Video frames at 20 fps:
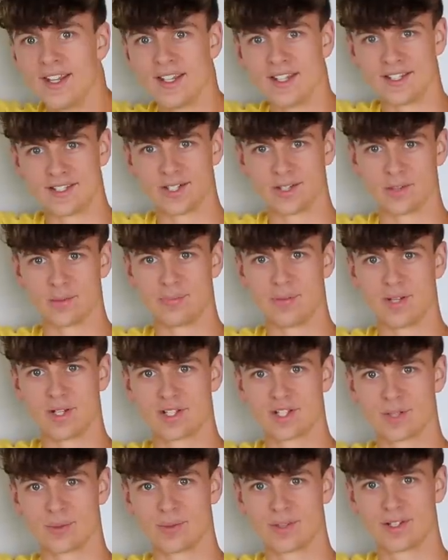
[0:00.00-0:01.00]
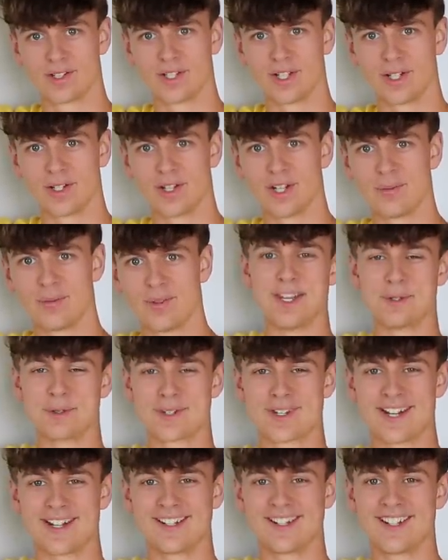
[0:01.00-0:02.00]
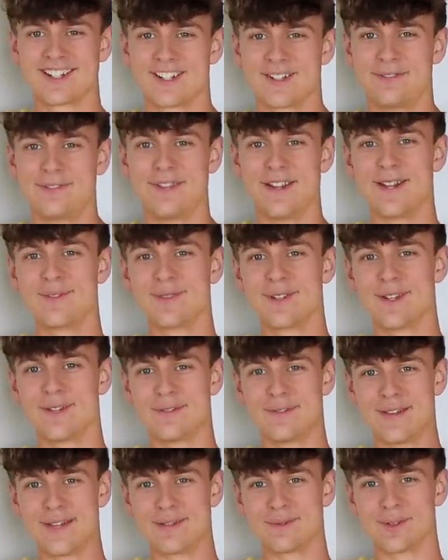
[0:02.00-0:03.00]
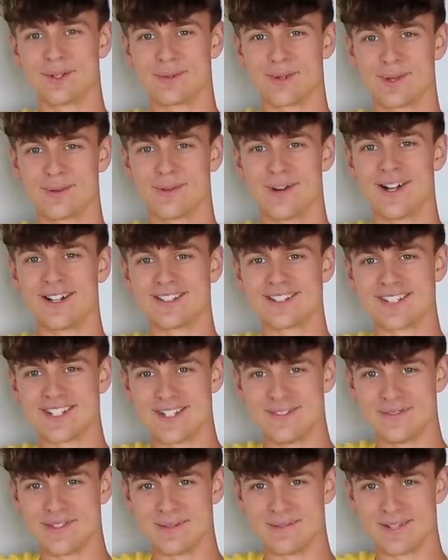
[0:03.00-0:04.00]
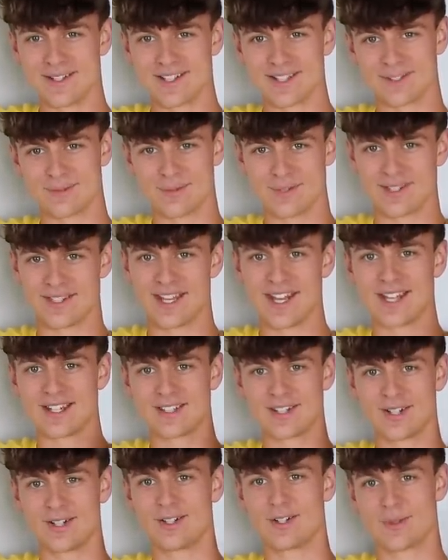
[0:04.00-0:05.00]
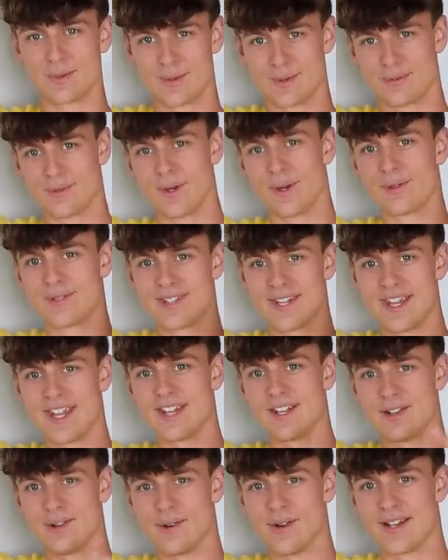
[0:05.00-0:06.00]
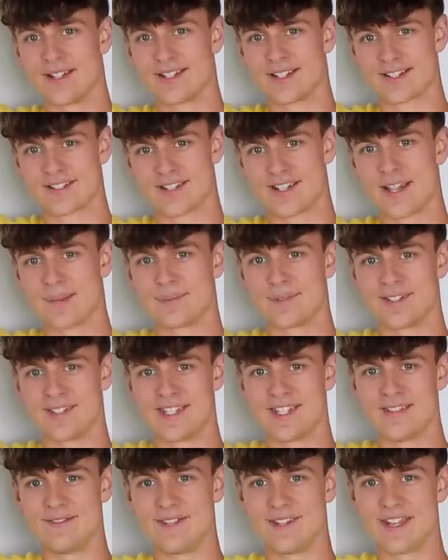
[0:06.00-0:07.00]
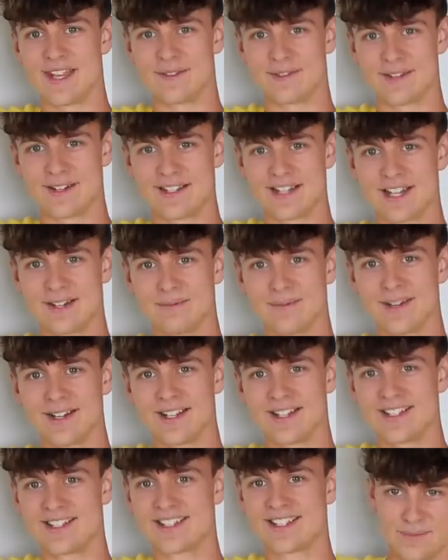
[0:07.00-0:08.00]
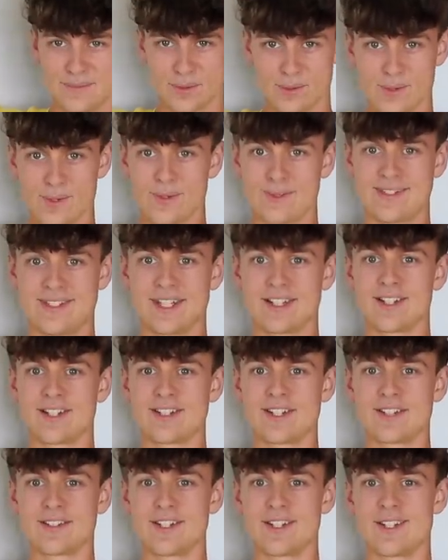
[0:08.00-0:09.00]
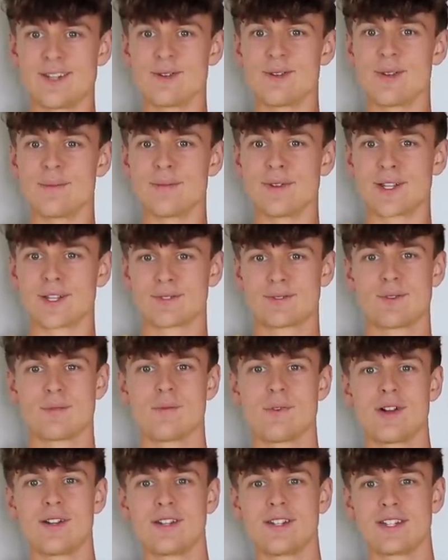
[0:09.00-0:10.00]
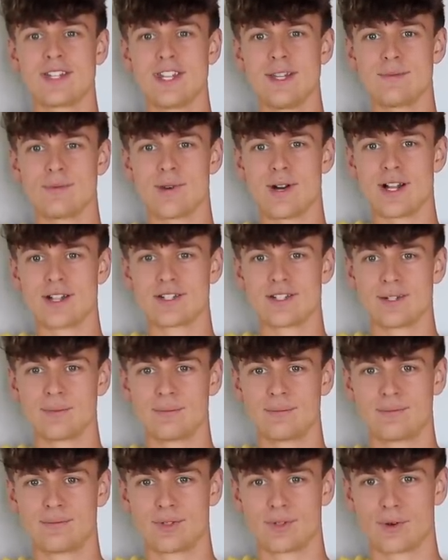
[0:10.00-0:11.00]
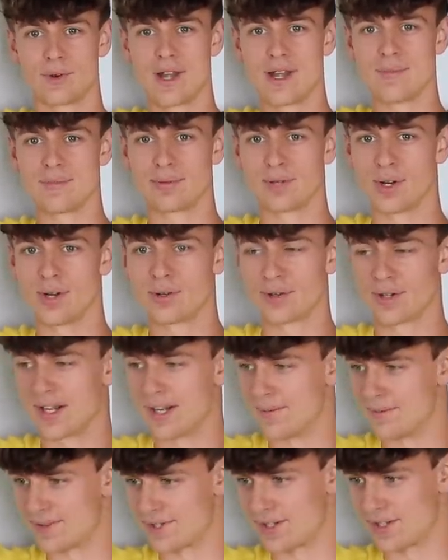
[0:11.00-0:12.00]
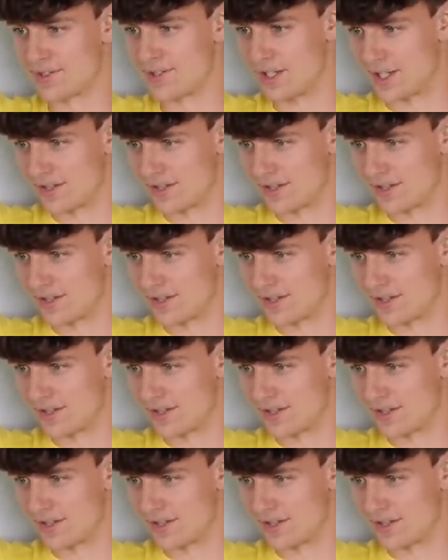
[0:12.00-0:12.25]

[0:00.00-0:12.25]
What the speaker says: until the picture would clear up. It was kind of like a family event when we'd watch TV because we'd take turns, we'd rotate who had to slap the TV every 10 minutes. But we would diligently do it because we wanted to keep watching great programs such